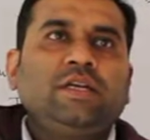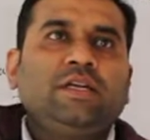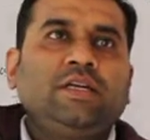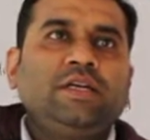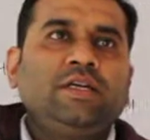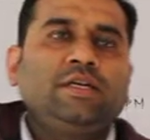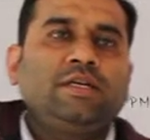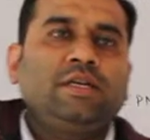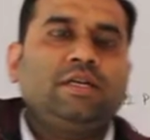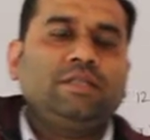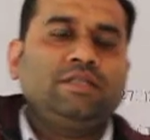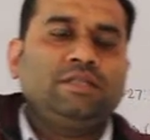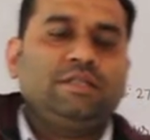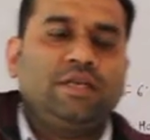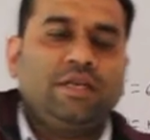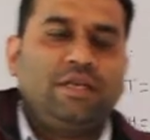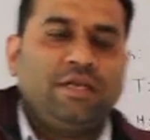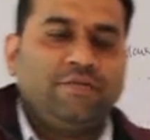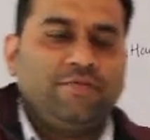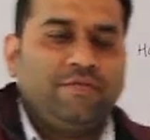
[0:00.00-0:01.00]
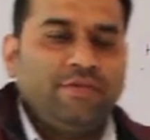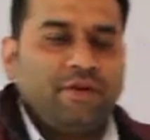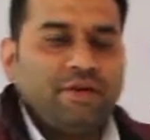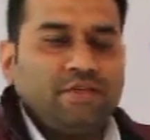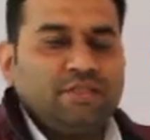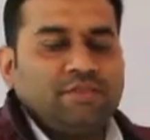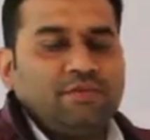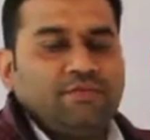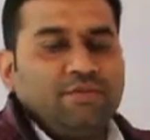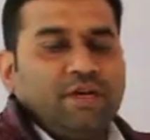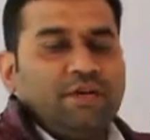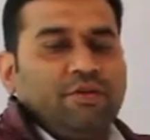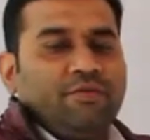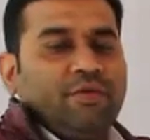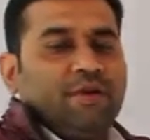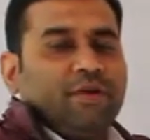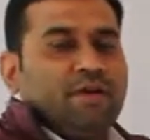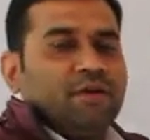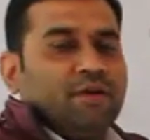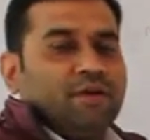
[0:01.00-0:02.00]
returns the difference
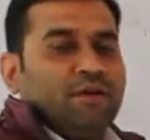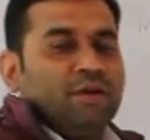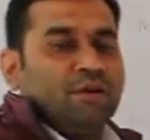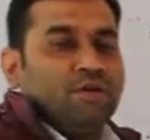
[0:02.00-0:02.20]
between